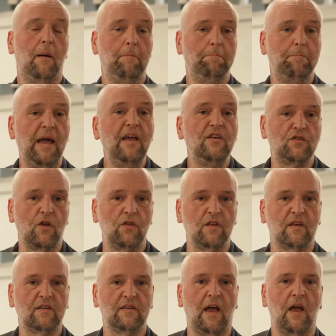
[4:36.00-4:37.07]
based on the
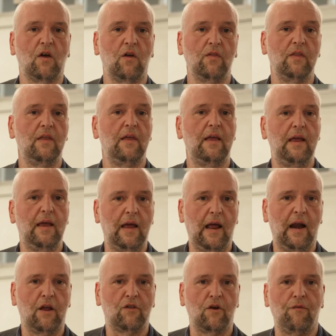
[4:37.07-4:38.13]
Xeikon
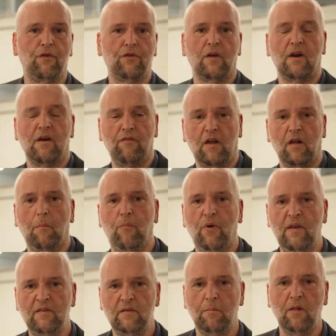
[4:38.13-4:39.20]
electrophotographical
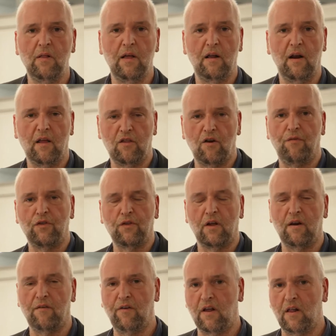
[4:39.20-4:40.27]
principle,
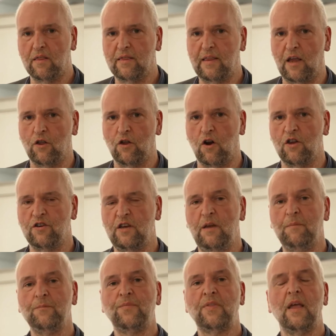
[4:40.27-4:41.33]
electrophotographical technology.
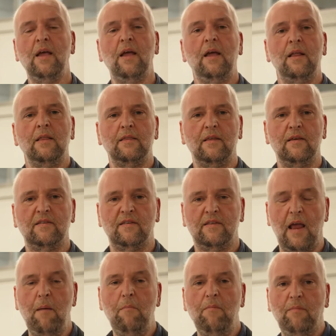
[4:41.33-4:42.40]
The
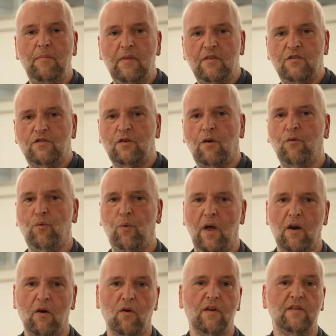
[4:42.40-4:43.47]
same
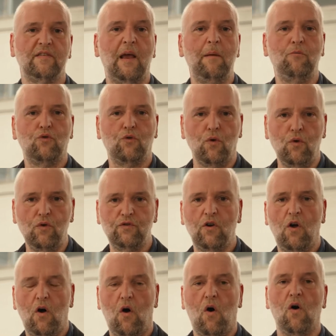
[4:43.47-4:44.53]
software or the same tools
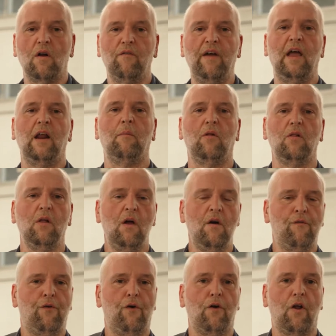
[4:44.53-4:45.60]
are available
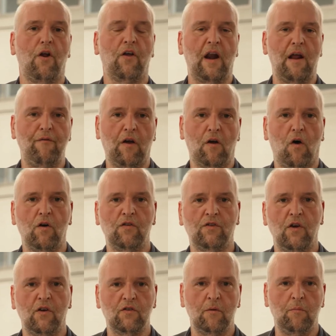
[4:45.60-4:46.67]
for our graphic arts
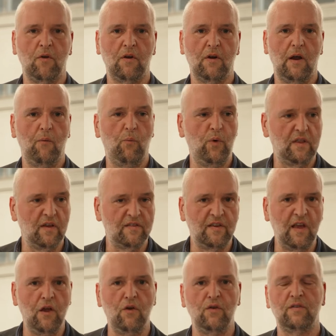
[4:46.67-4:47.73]
customer with the
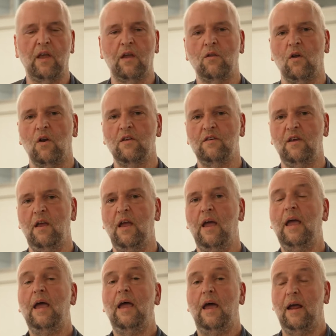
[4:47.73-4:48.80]
Sirius technology,
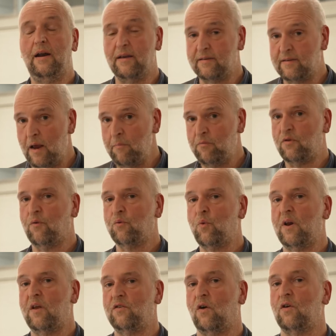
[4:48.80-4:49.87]
and the same
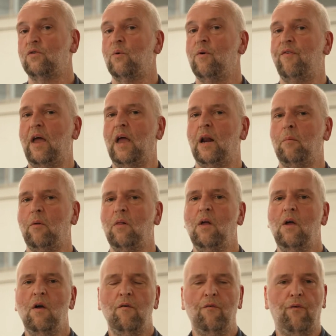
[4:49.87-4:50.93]
software is also available
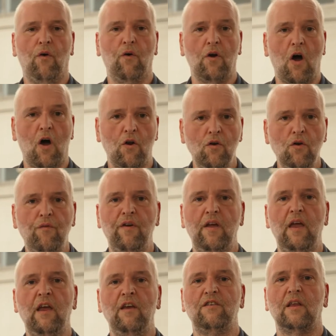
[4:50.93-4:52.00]
for our
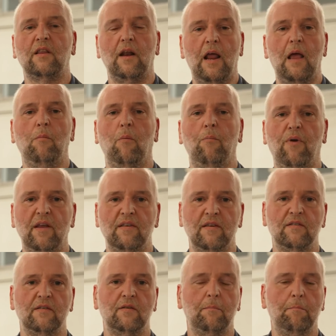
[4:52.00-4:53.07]
UV inkjet label
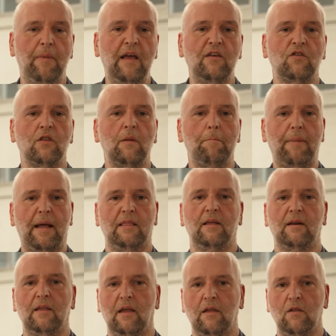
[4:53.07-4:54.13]
presses based on the Panther
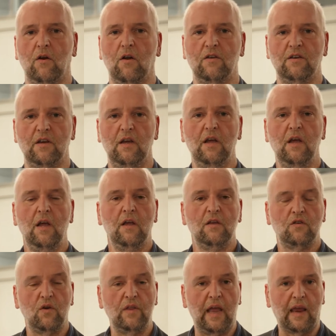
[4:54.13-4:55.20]
technology.
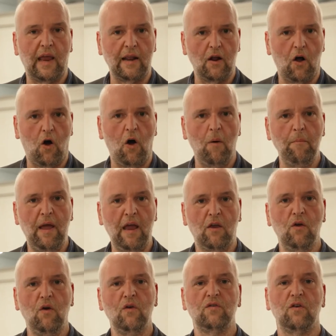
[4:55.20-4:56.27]
So they can all make
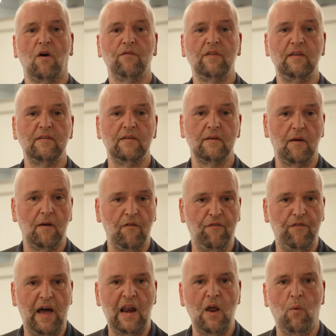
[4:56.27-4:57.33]
use of this
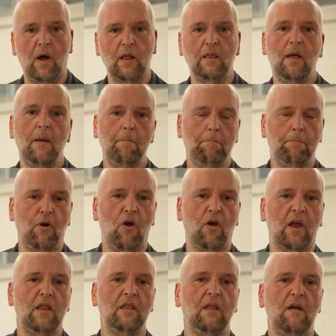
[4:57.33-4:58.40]
VariOne
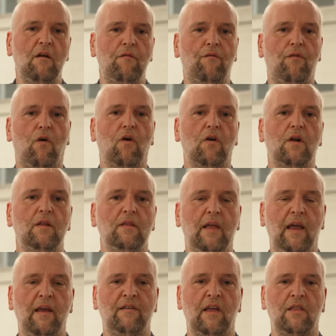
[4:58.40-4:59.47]
plugin for the
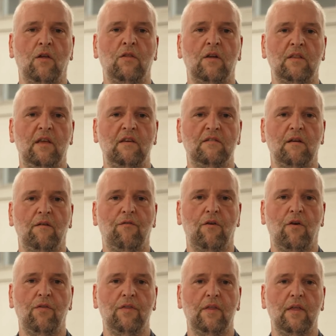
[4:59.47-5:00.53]
X800 digital front